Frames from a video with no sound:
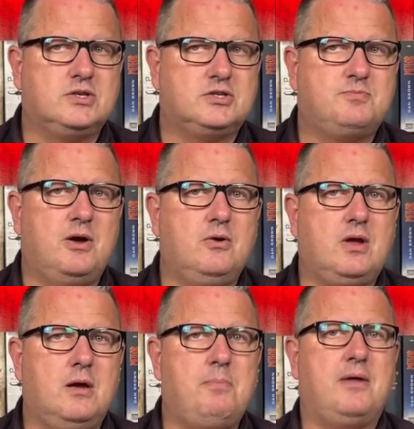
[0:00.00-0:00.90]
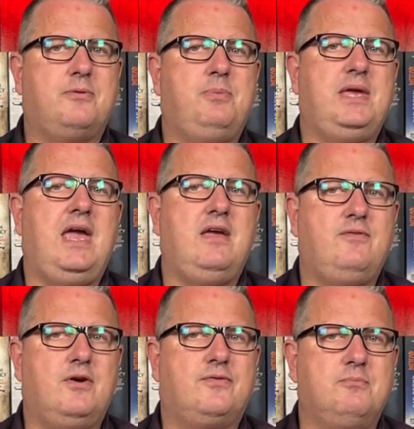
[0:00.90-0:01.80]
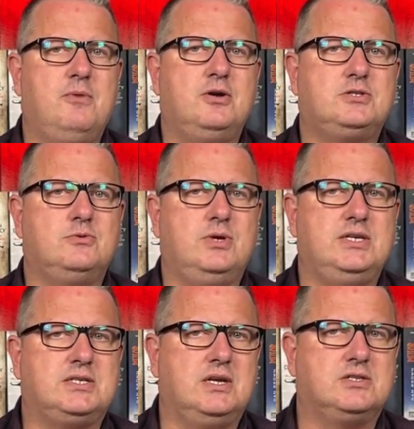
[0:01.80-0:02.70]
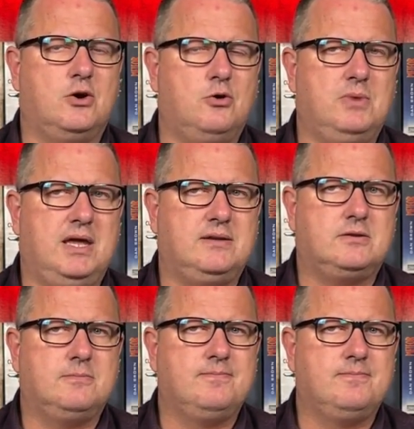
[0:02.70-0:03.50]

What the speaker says: spoke about the behavior of the mercenaries in his homeland.